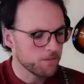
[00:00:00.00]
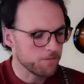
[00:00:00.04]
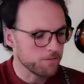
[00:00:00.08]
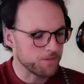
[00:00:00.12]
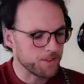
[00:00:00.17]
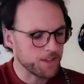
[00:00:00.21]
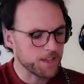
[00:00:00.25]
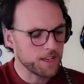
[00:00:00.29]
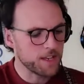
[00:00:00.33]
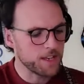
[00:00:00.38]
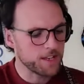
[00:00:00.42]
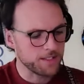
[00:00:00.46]

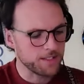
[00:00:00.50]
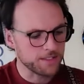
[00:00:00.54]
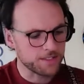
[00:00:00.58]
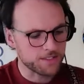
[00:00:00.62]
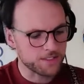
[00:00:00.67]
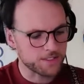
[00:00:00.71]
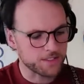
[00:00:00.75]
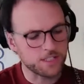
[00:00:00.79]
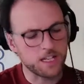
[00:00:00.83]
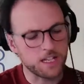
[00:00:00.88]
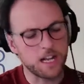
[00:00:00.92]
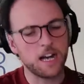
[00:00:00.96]
these
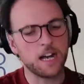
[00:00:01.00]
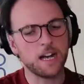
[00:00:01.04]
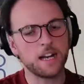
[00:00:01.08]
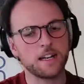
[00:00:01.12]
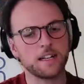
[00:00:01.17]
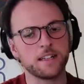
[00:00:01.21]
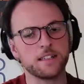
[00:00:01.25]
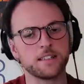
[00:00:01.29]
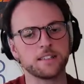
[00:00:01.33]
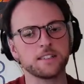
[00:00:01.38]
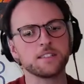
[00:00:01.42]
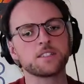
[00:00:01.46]

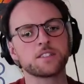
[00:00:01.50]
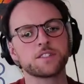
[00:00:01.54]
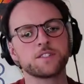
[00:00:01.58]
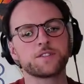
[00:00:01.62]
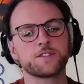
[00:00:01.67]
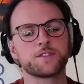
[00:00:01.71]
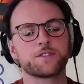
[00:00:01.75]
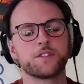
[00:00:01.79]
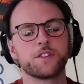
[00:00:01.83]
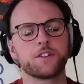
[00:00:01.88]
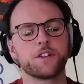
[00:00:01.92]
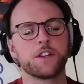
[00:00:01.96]
songs of
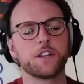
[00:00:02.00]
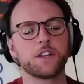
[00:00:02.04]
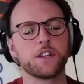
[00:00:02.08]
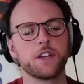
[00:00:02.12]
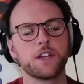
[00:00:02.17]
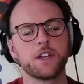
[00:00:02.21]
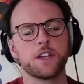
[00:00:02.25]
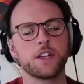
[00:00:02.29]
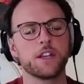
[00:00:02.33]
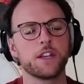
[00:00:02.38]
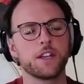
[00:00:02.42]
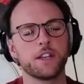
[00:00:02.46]

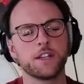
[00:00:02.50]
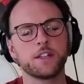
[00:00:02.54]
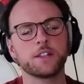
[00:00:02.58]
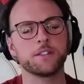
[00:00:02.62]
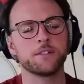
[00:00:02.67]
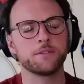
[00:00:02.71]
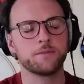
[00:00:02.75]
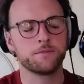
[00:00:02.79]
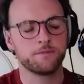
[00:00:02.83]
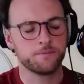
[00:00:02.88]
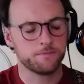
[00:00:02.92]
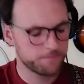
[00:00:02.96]

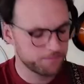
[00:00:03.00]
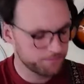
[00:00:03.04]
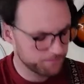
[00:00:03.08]
freedom?